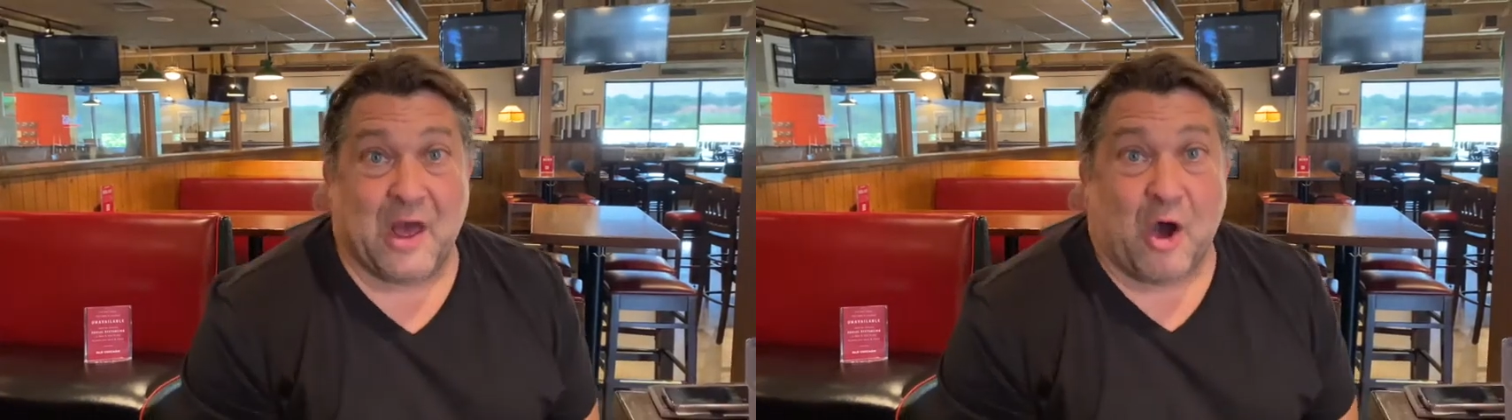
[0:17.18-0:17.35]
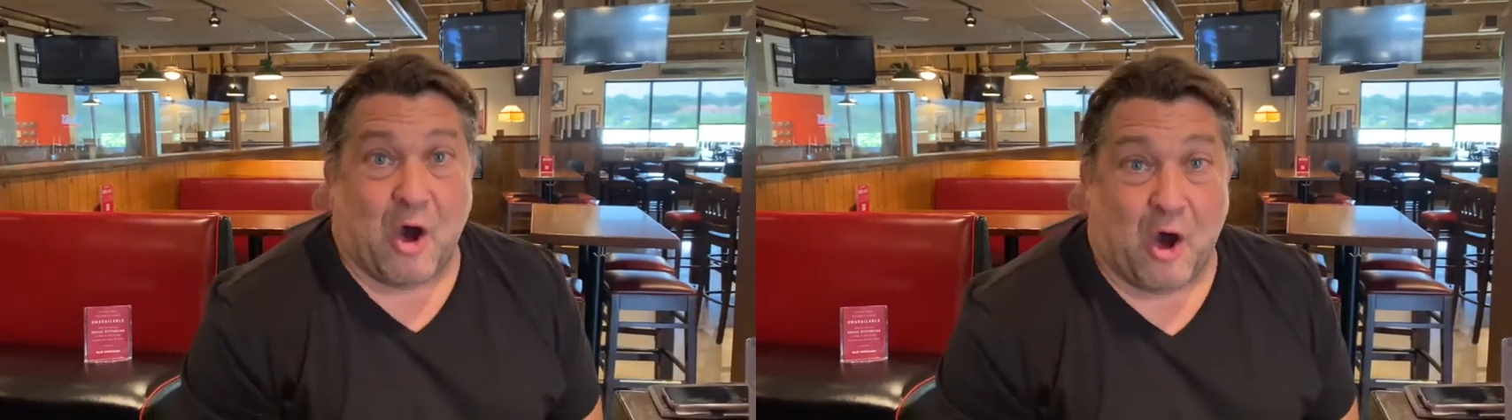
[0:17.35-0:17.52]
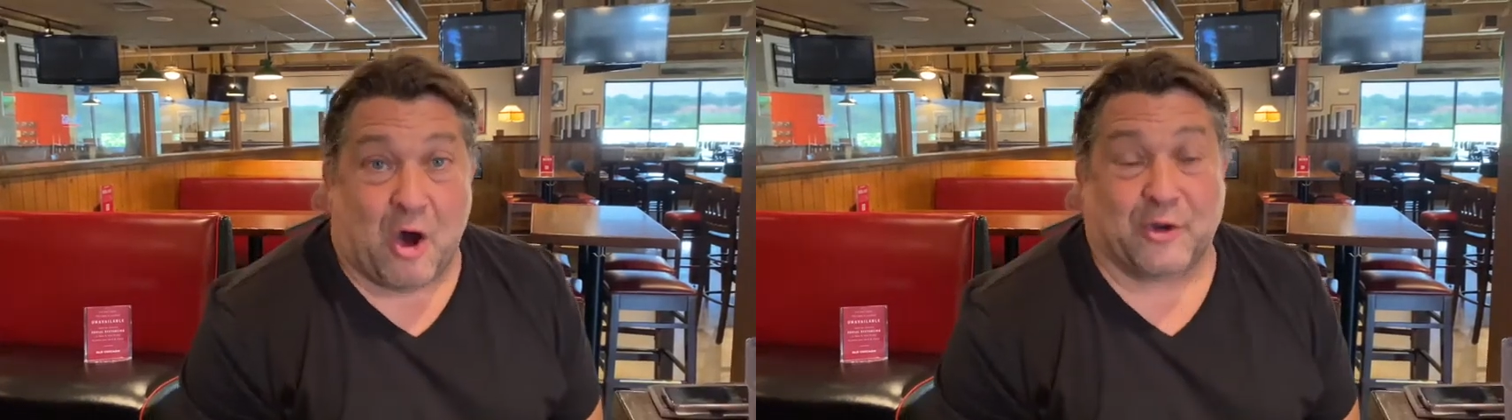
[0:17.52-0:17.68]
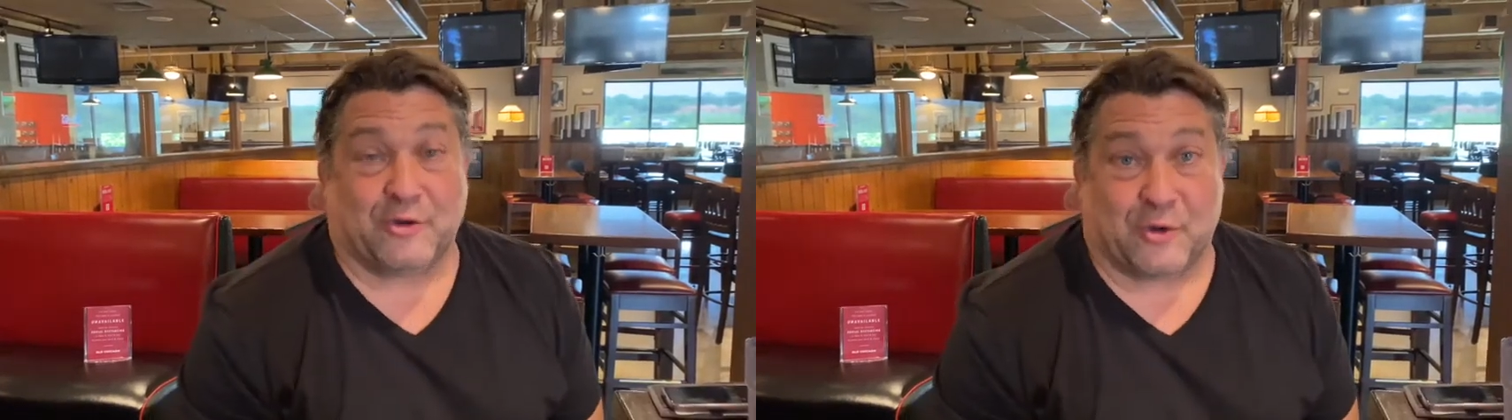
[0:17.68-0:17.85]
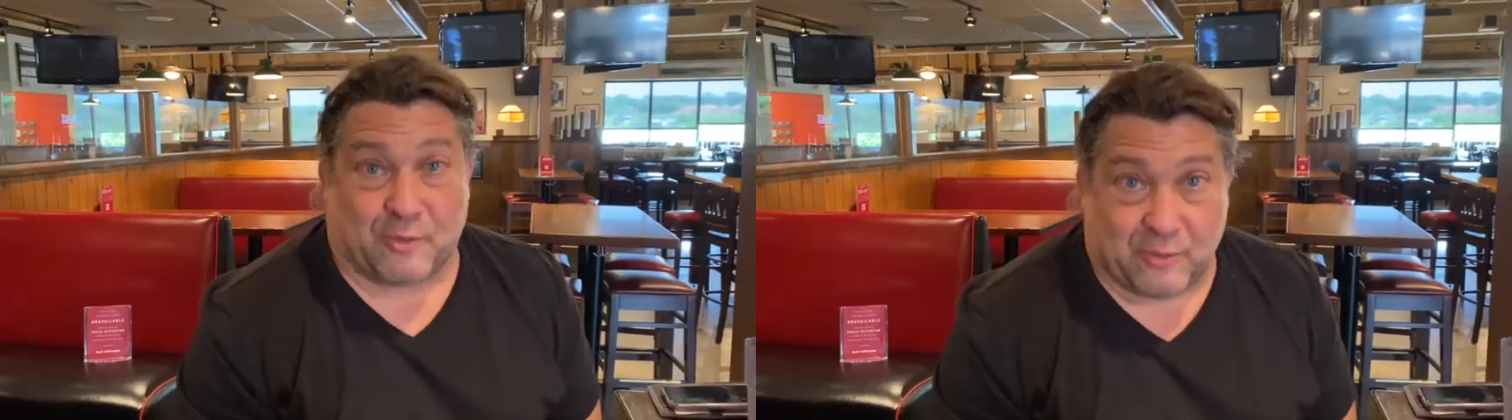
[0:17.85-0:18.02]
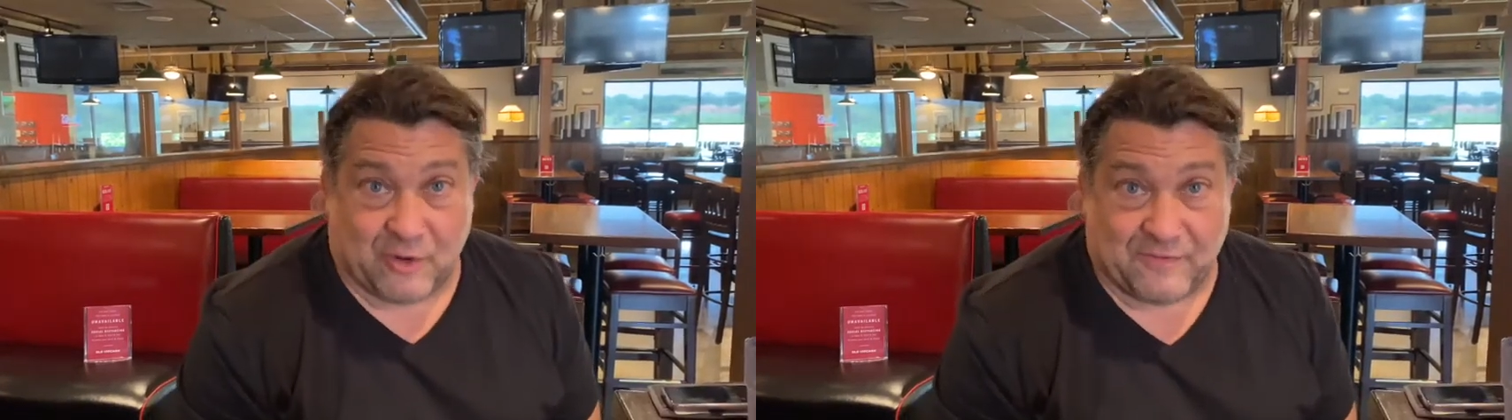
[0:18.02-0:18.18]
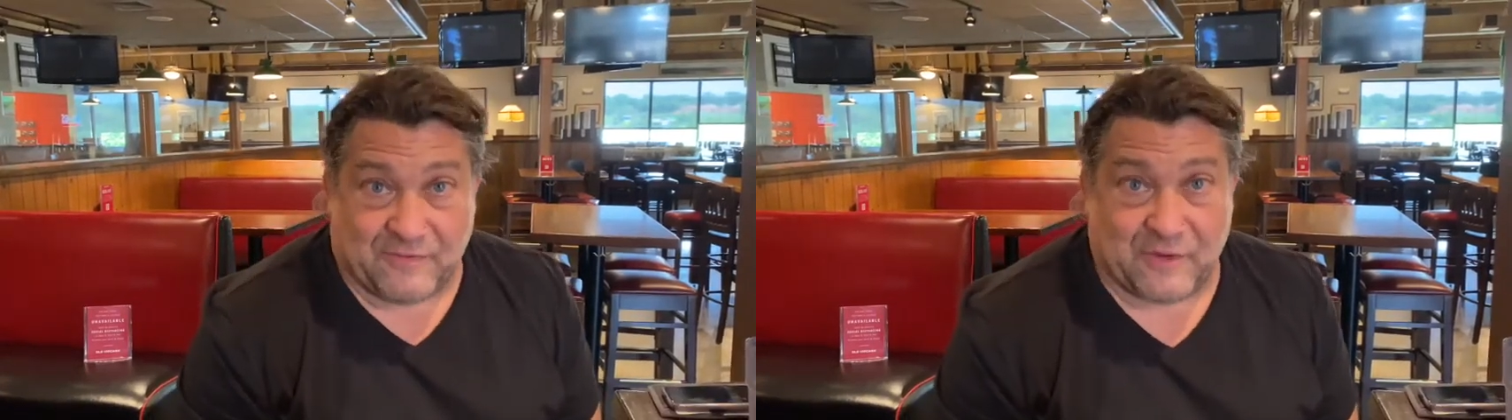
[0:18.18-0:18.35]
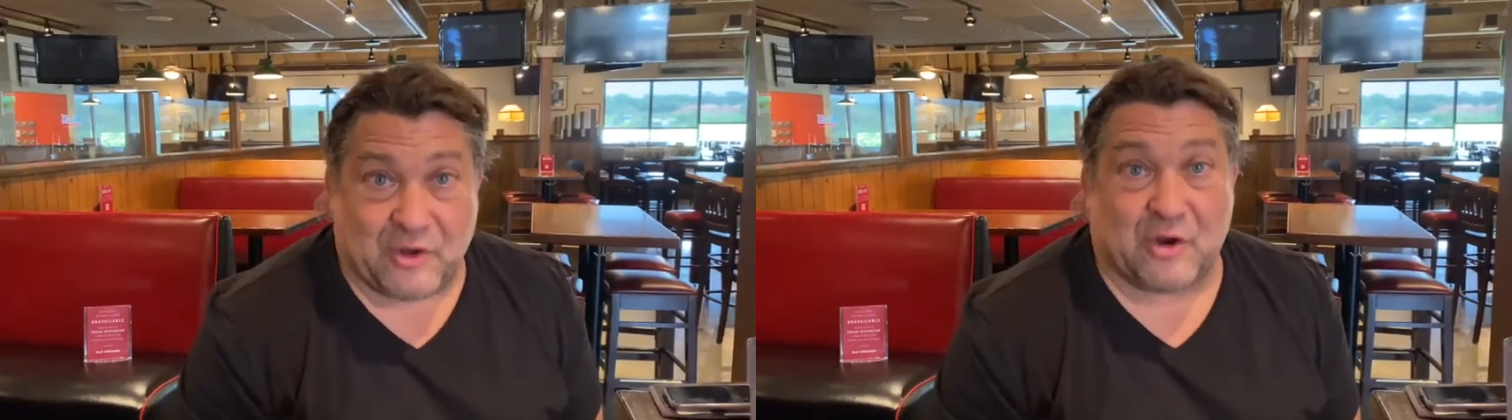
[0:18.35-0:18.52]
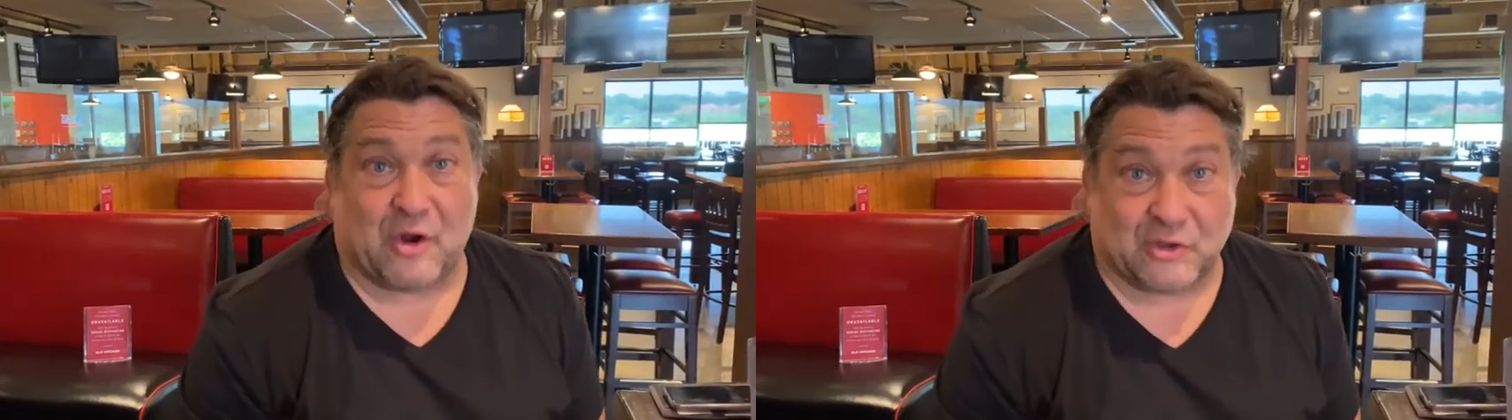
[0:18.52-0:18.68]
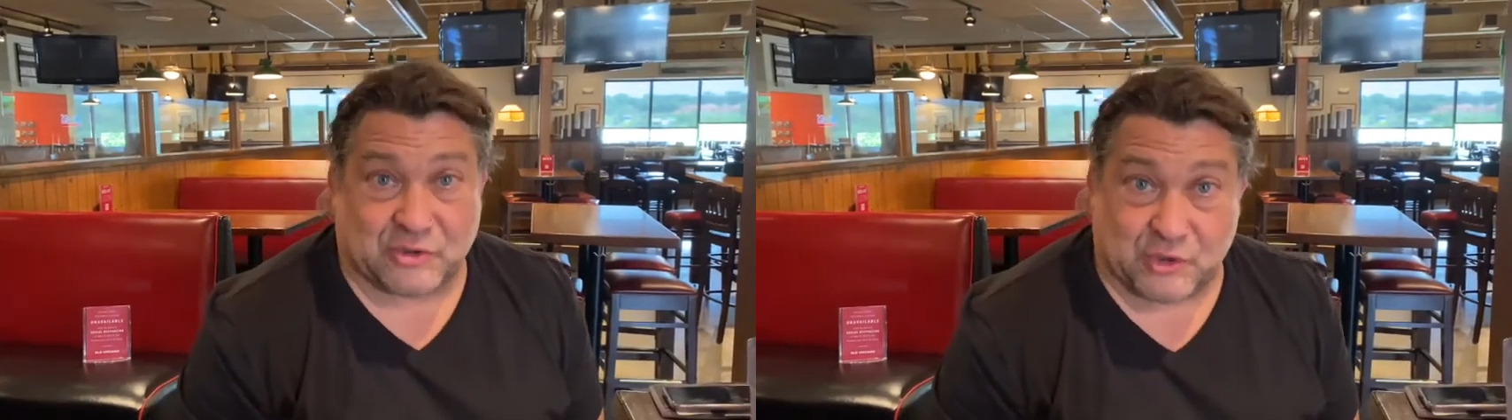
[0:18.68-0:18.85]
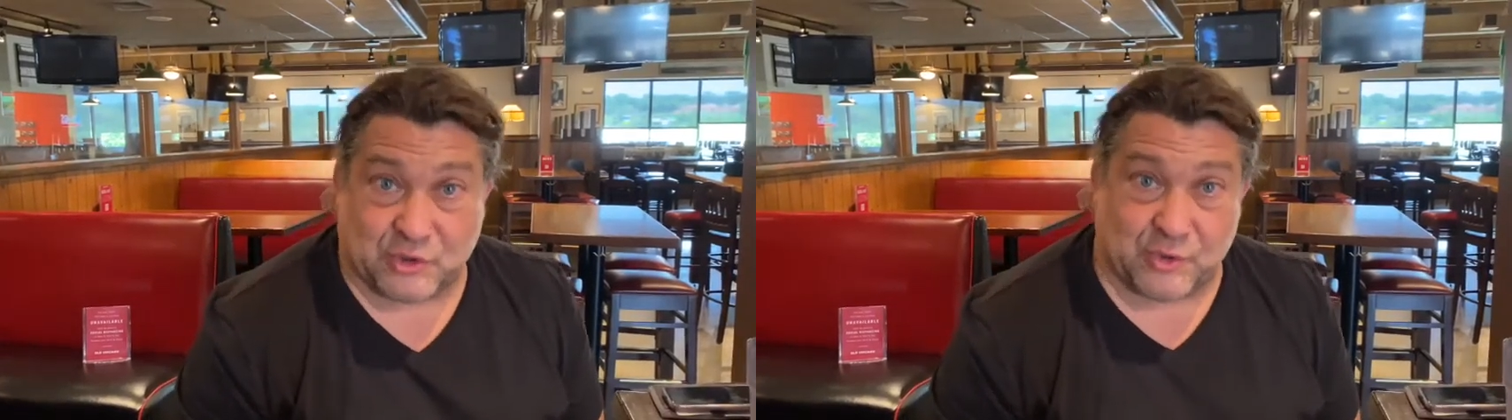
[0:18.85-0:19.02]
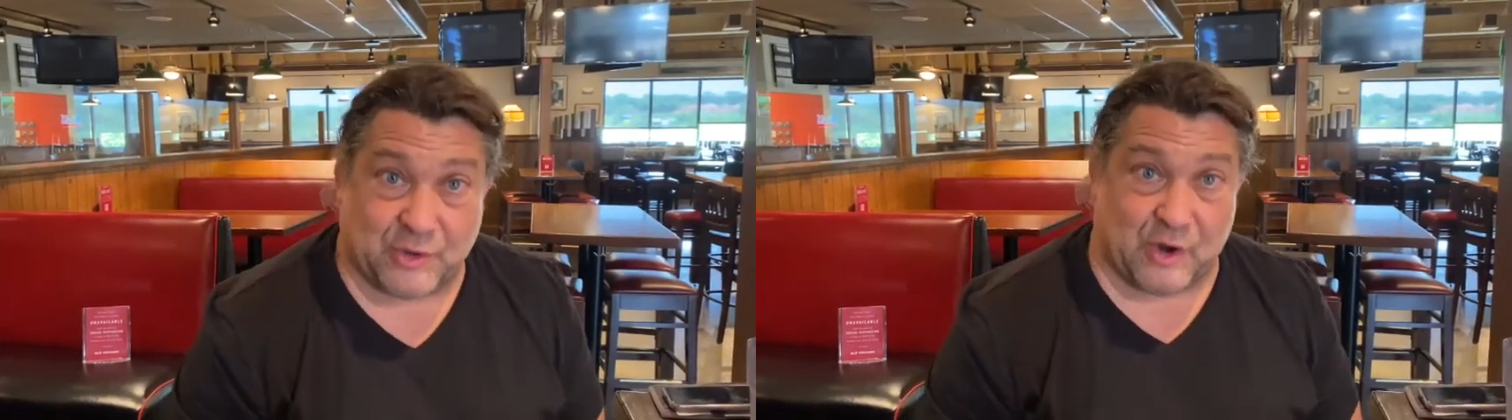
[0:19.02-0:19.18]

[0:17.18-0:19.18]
on your roof. You can also do